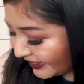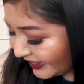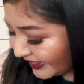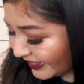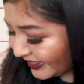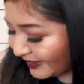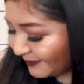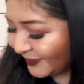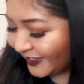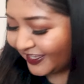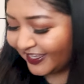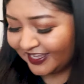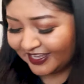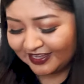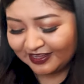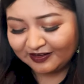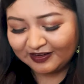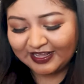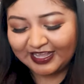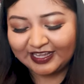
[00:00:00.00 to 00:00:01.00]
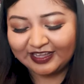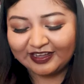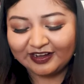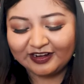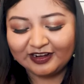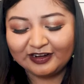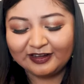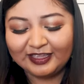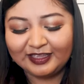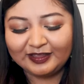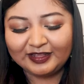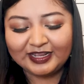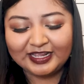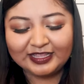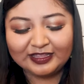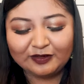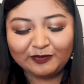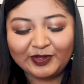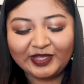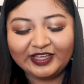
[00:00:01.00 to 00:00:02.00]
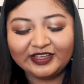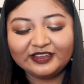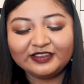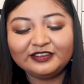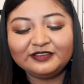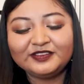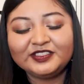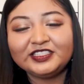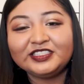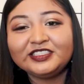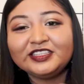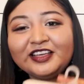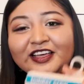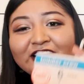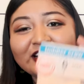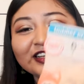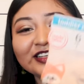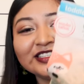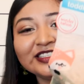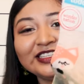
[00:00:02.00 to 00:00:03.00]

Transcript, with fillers: Um, again, I got her another pack of socks.